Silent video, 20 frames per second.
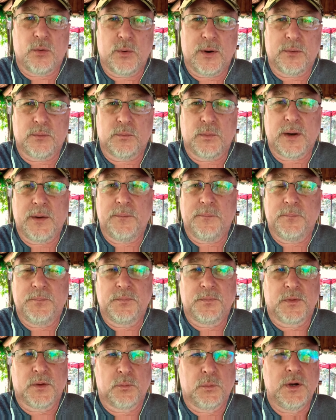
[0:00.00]
We, we,
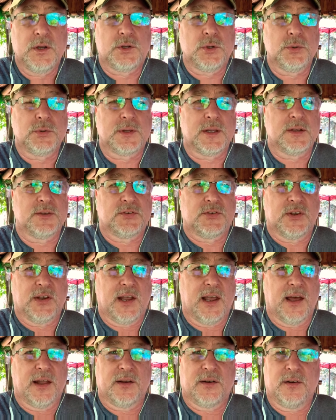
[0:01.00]
we do things
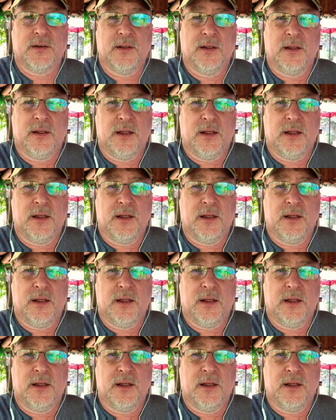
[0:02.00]
together.